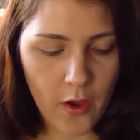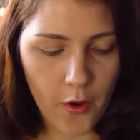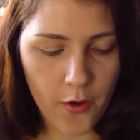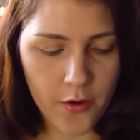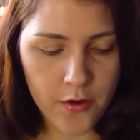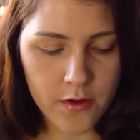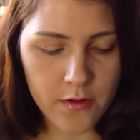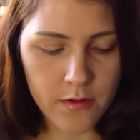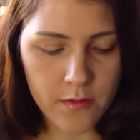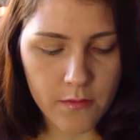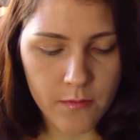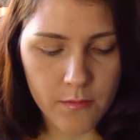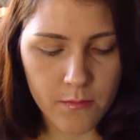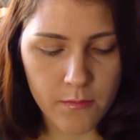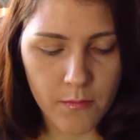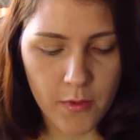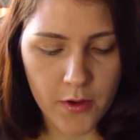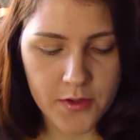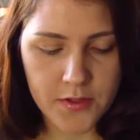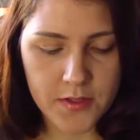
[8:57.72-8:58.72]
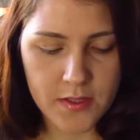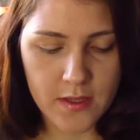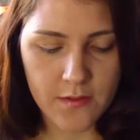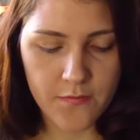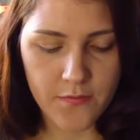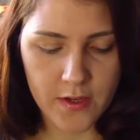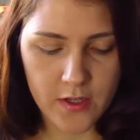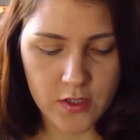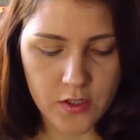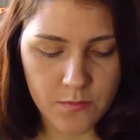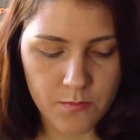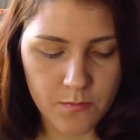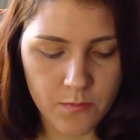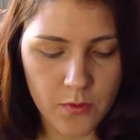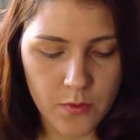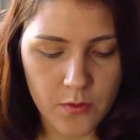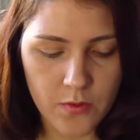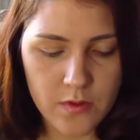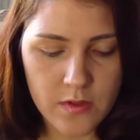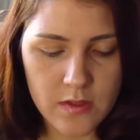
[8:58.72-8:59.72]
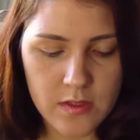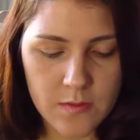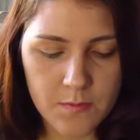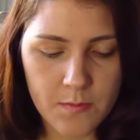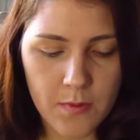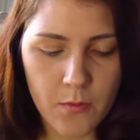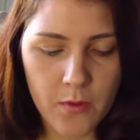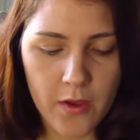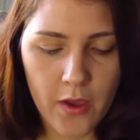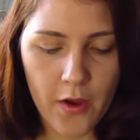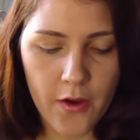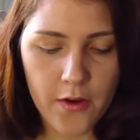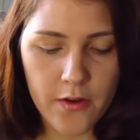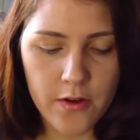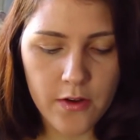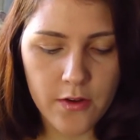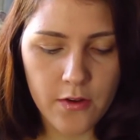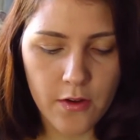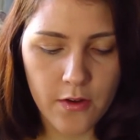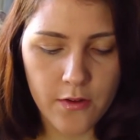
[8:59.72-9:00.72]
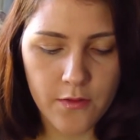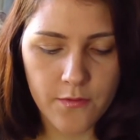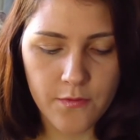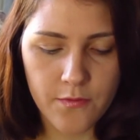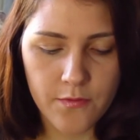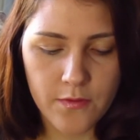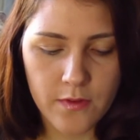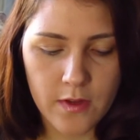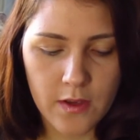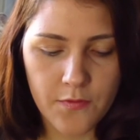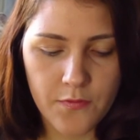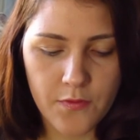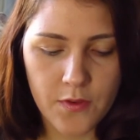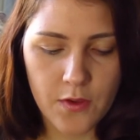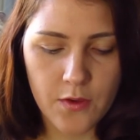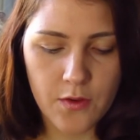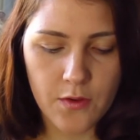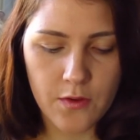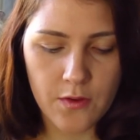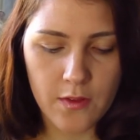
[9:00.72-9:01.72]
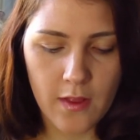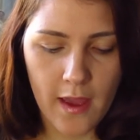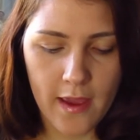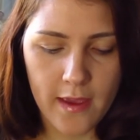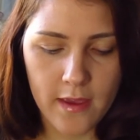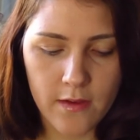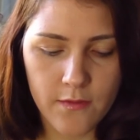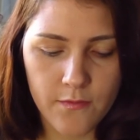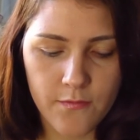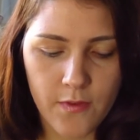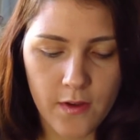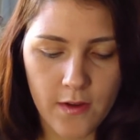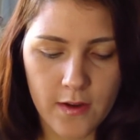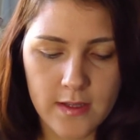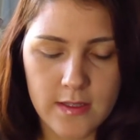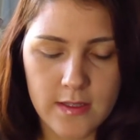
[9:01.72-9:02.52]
own mostly fiction books, but we own a few like very